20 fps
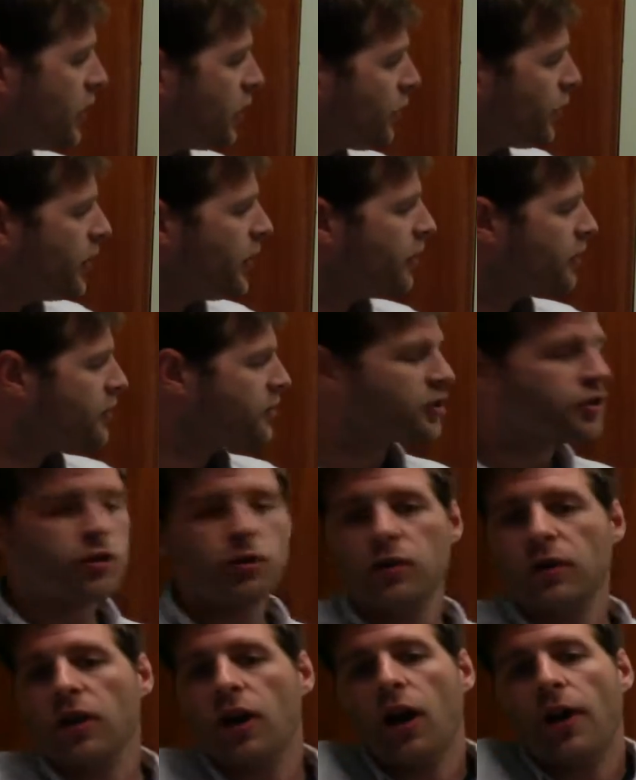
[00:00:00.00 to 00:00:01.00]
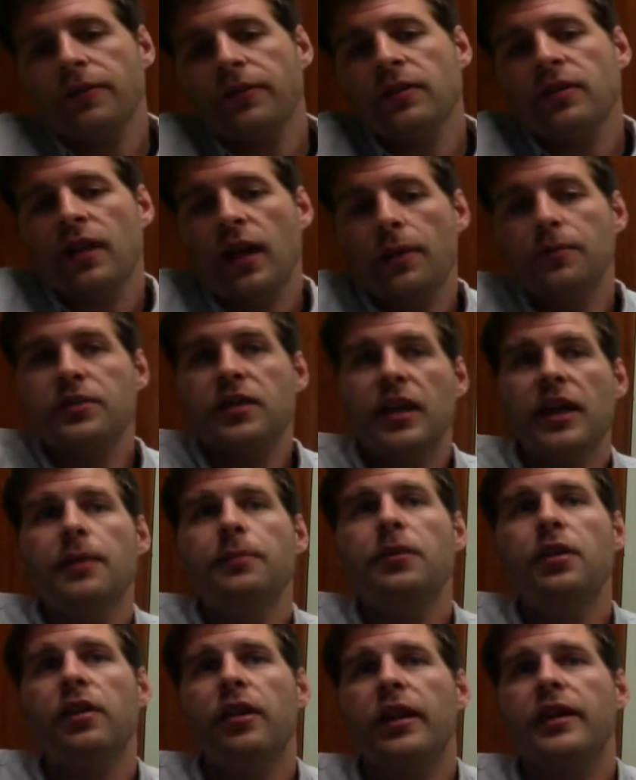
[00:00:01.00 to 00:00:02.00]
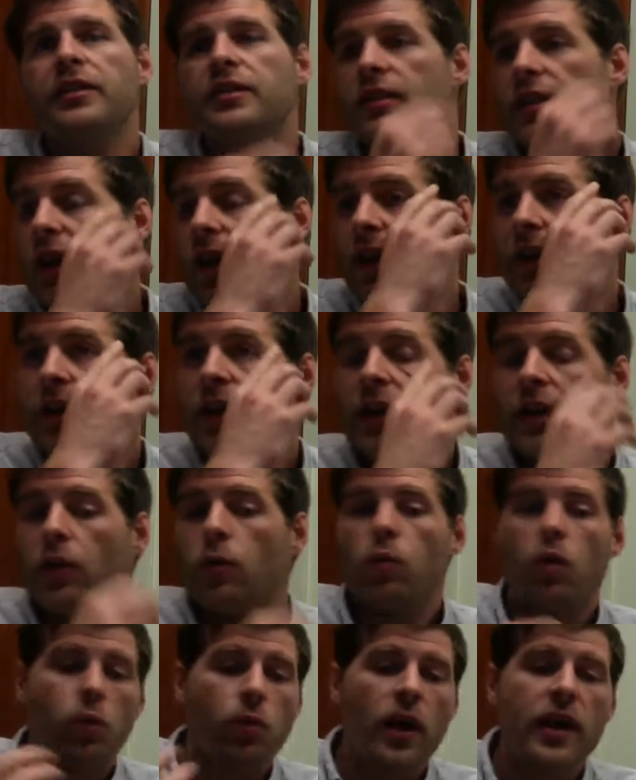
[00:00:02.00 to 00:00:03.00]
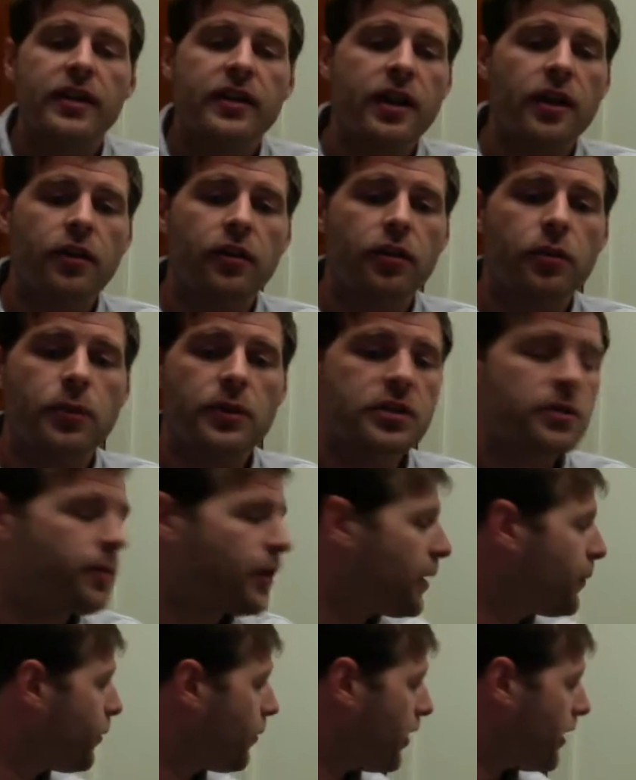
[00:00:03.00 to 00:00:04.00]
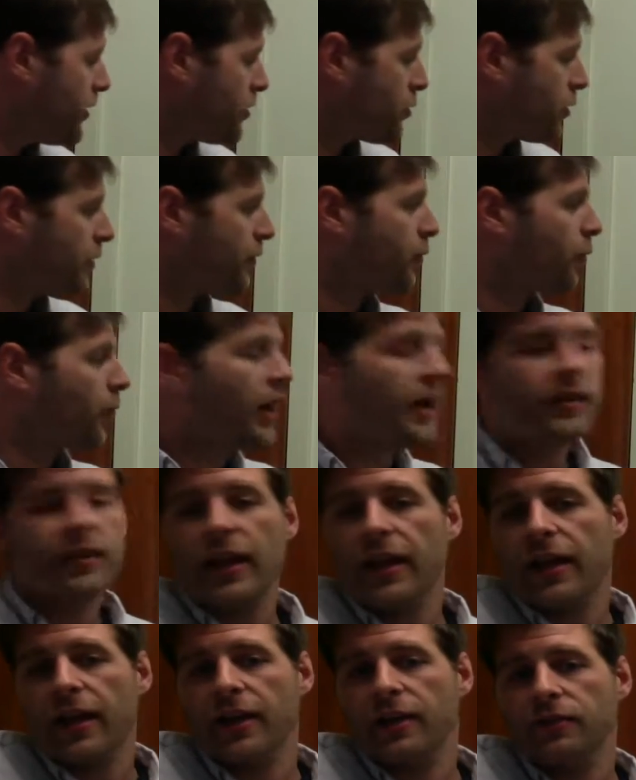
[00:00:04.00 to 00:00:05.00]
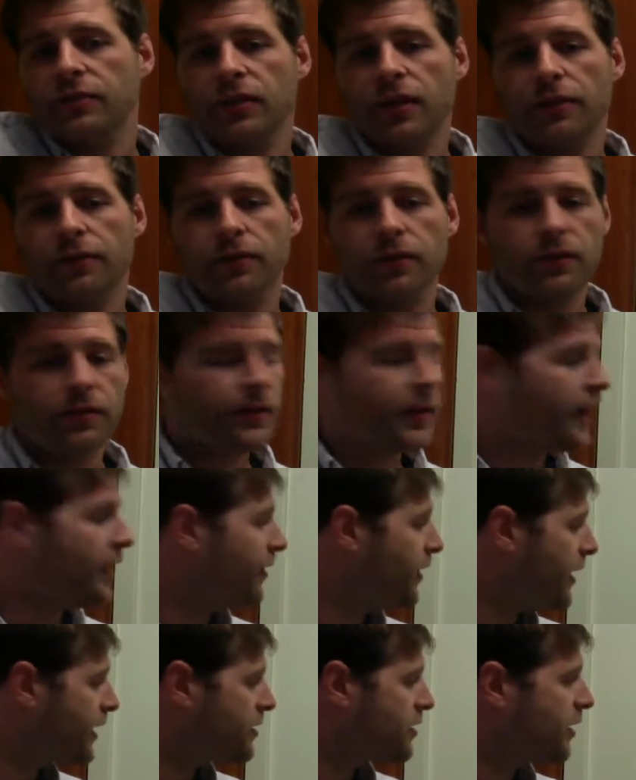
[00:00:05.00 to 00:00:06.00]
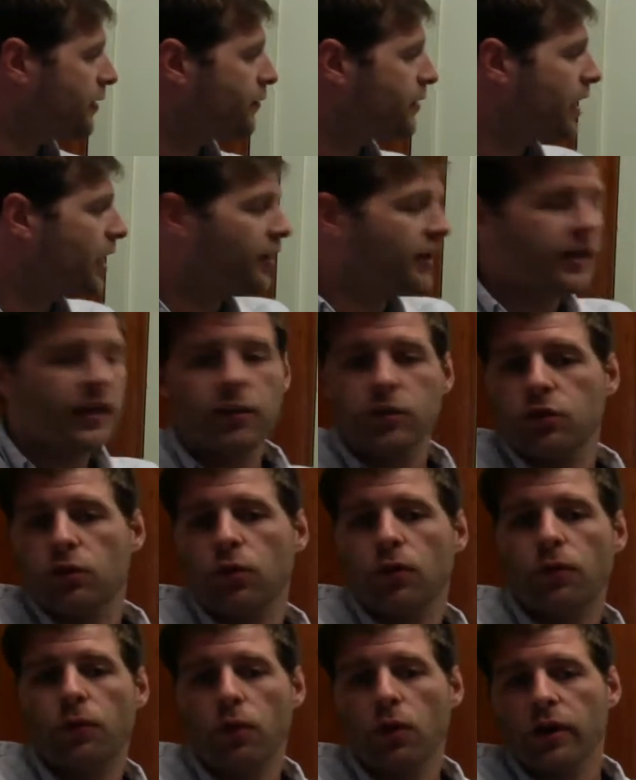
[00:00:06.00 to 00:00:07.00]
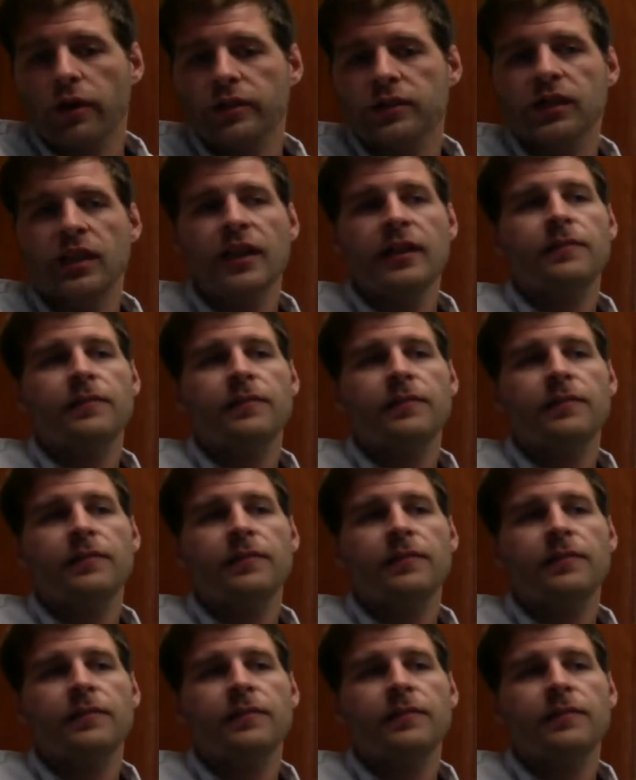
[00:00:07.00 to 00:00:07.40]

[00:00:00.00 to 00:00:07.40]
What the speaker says: over here is a student oftentimes emulates that, will write it down on their piece of paper and sort of write that kind of stuff, that stuff down, and it sort of works.